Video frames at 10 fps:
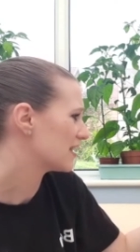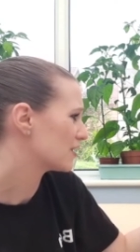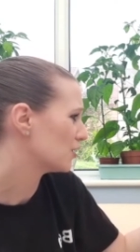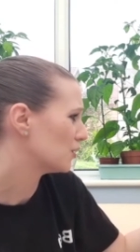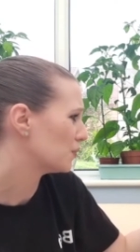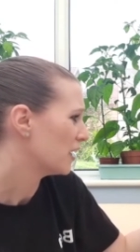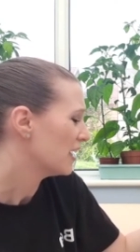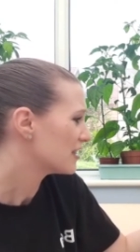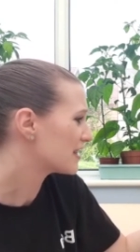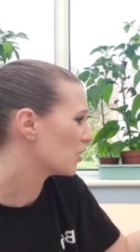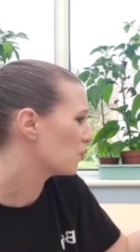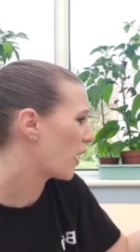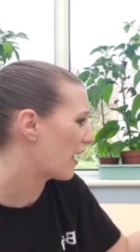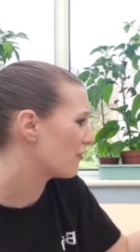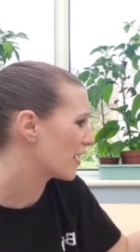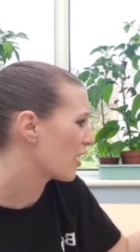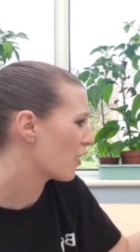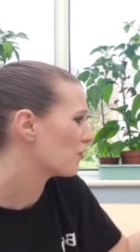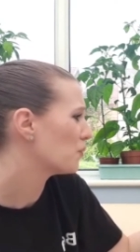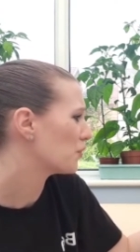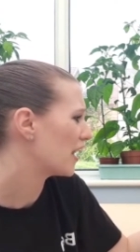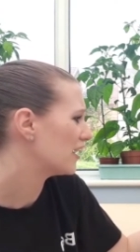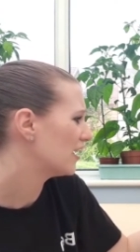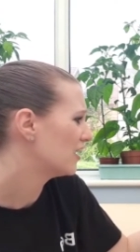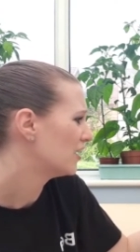Gloop, still waving her umbrella.